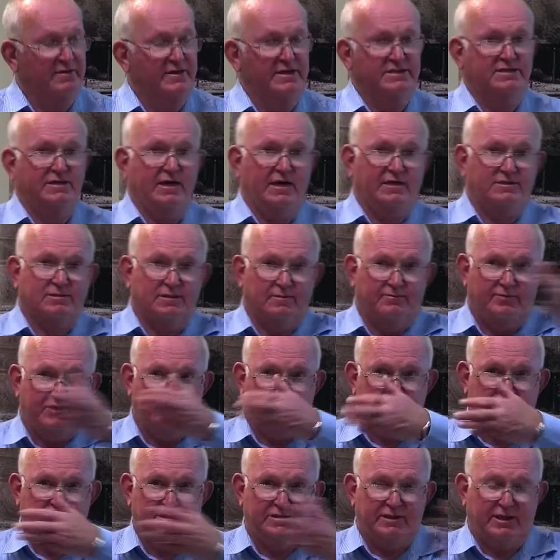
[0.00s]
This
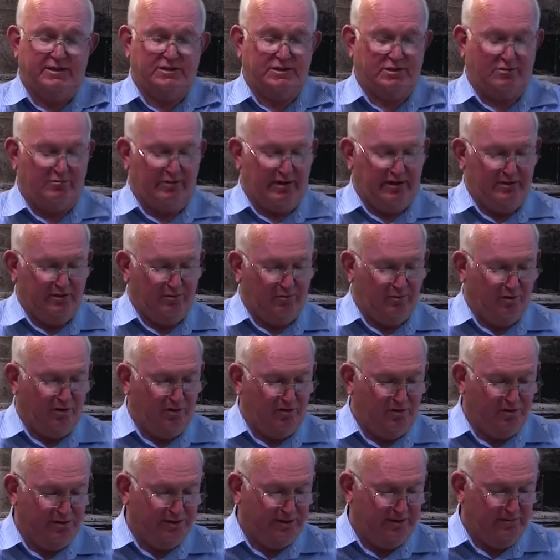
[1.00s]
exhibition that's around the
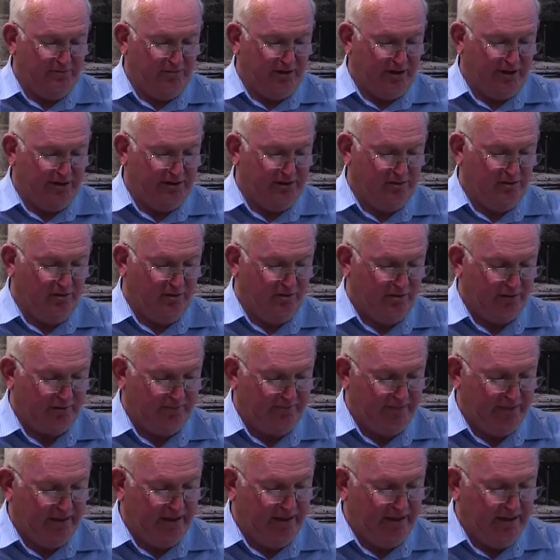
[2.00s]
walls and my
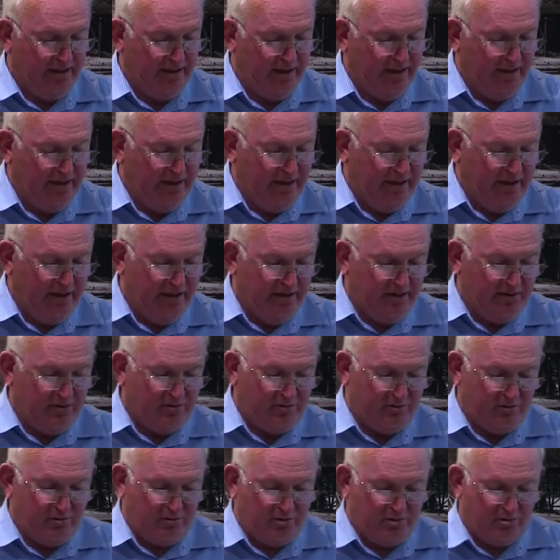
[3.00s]
talk
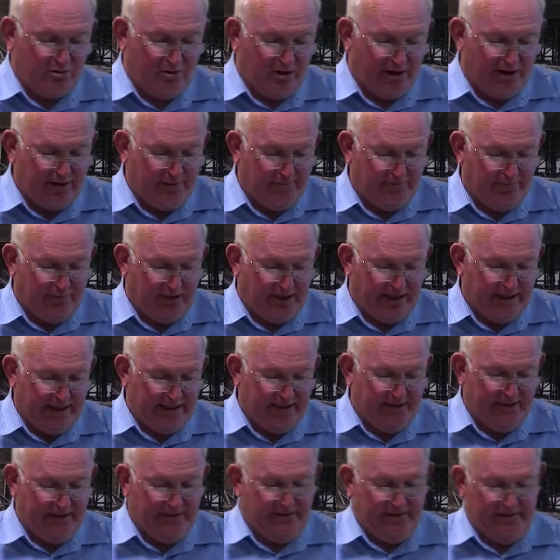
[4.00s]
try to
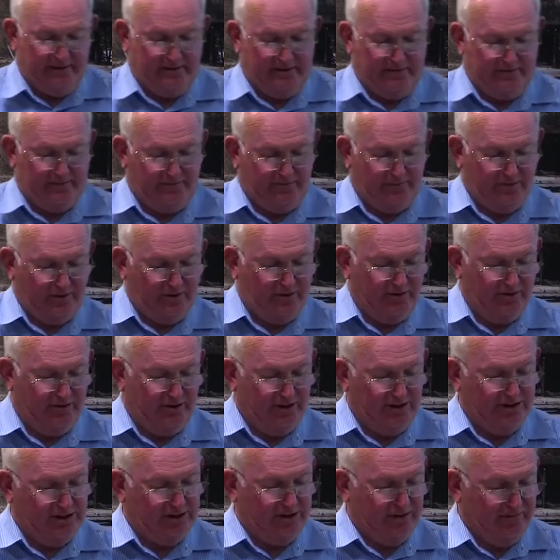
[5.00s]
blend
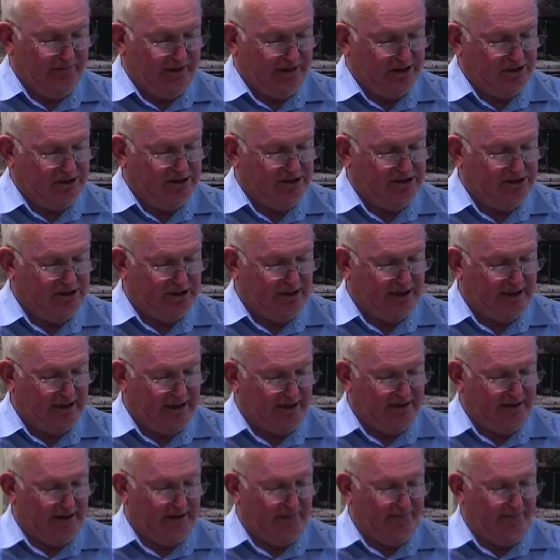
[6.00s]
these dimensions
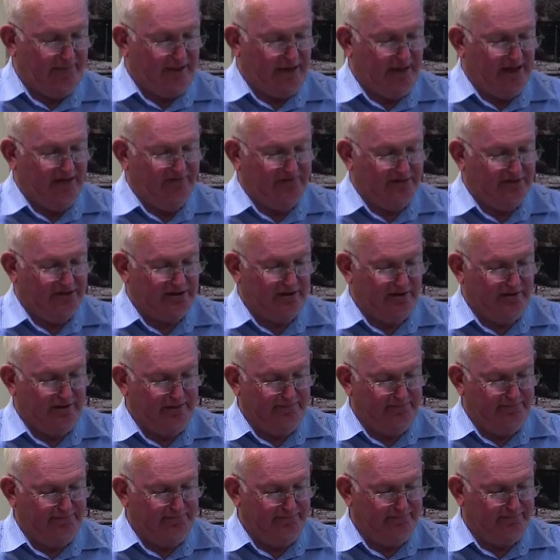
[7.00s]
together over
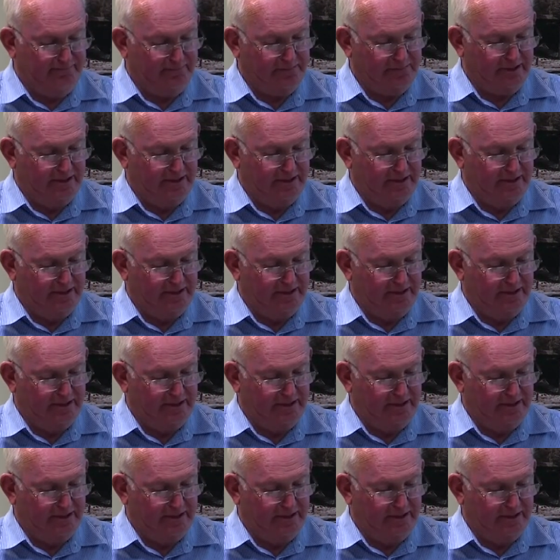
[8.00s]
time.